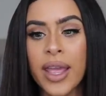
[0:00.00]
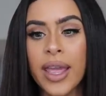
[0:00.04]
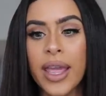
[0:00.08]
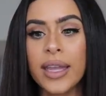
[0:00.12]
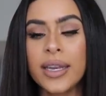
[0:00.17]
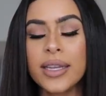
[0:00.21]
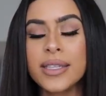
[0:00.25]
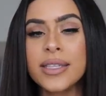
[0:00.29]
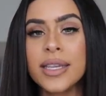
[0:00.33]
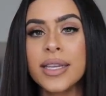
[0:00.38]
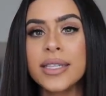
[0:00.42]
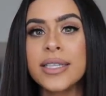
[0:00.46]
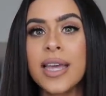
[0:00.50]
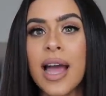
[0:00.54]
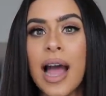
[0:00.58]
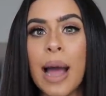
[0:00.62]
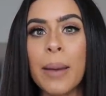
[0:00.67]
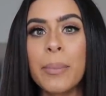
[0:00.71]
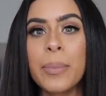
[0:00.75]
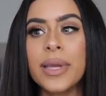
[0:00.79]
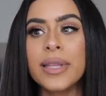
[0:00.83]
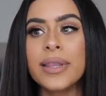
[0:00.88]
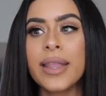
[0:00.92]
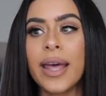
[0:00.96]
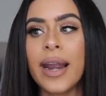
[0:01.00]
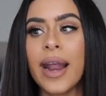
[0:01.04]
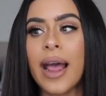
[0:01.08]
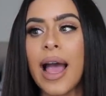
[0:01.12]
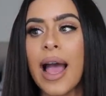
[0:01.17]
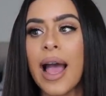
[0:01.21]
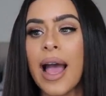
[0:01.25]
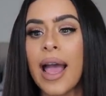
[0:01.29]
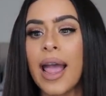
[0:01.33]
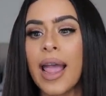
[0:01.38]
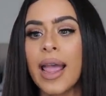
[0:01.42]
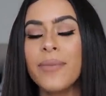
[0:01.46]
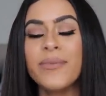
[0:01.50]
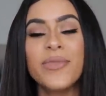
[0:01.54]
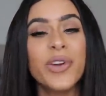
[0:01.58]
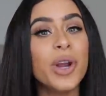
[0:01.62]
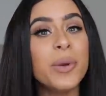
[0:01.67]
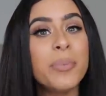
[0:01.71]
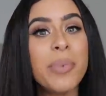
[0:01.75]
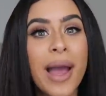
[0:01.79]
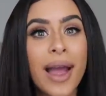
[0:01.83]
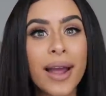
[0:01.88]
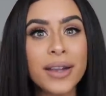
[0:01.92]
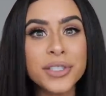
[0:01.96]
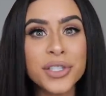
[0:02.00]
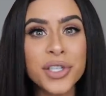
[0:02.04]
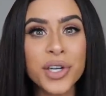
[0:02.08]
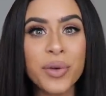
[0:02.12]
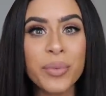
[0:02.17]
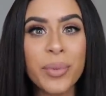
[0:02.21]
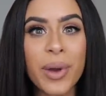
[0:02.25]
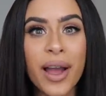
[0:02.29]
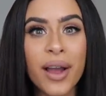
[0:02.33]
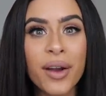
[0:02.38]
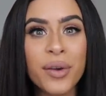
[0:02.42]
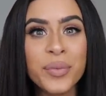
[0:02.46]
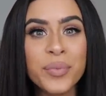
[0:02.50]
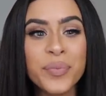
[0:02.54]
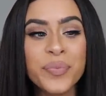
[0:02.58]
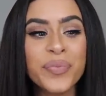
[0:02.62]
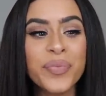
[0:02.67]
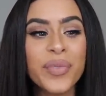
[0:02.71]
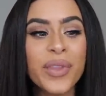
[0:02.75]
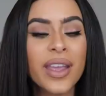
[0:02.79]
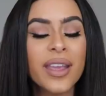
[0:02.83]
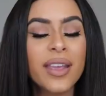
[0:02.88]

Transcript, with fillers: It is a topic that I am very passionate about,